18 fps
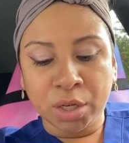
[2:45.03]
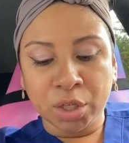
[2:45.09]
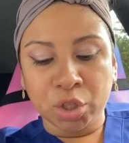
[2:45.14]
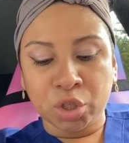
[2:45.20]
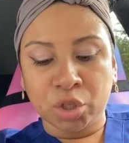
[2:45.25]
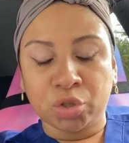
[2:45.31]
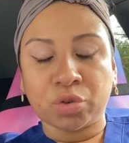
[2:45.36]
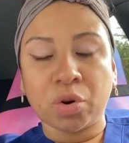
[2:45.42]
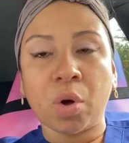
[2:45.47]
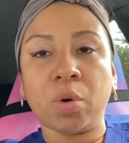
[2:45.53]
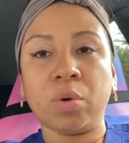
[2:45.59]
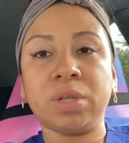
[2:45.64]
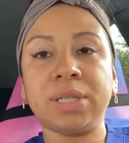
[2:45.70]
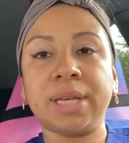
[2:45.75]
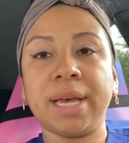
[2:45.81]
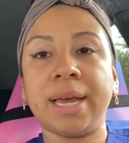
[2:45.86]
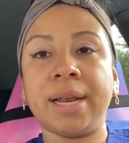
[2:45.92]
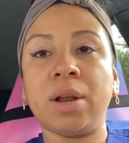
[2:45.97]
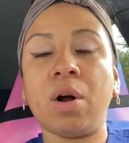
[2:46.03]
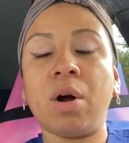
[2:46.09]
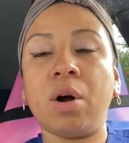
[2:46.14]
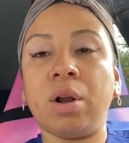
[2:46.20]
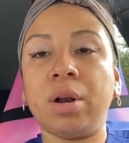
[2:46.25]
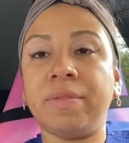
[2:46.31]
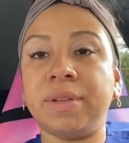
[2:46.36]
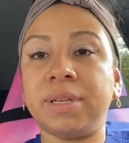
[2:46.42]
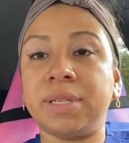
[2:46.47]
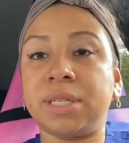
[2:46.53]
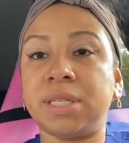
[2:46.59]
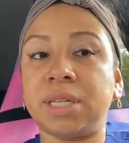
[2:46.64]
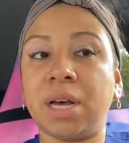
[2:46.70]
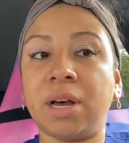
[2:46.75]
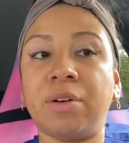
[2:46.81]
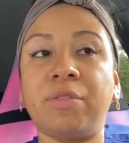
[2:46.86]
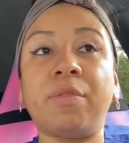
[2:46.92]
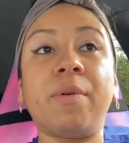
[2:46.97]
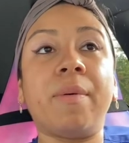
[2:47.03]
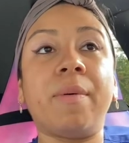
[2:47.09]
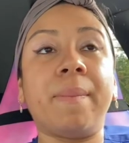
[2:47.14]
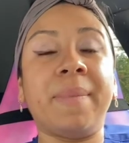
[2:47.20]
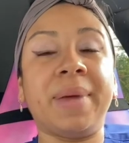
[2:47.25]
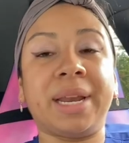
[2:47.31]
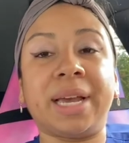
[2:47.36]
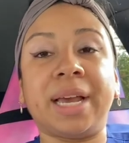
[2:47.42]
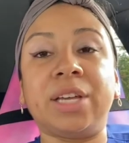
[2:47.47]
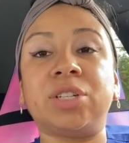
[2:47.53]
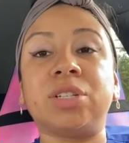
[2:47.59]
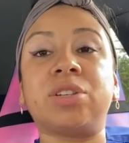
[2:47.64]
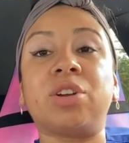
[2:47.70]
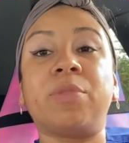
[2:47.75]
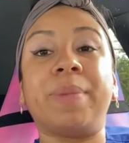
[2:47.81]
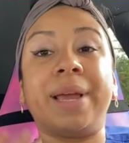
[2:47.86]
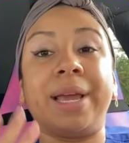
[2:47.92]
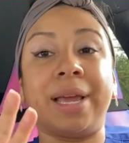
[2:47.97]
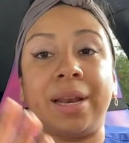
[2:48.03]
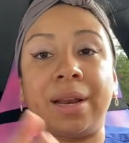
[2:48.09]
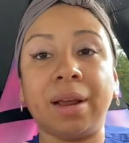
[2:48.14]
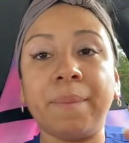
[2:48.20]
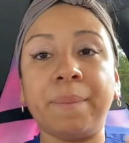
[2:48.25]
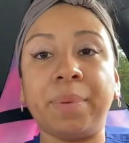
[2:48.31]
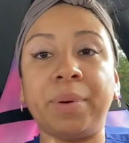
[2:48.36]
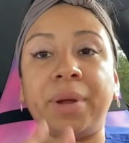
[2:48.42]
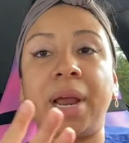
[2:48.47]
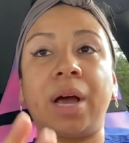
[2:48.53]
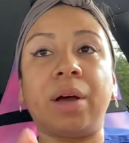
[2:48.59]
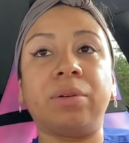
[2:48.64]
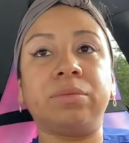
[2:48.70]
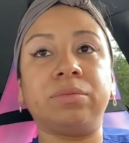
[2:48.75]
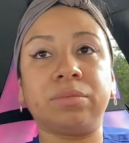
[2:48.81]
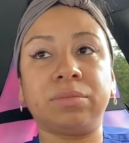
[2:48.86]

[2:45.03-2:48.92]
strokes and all of this stuff medications are being put out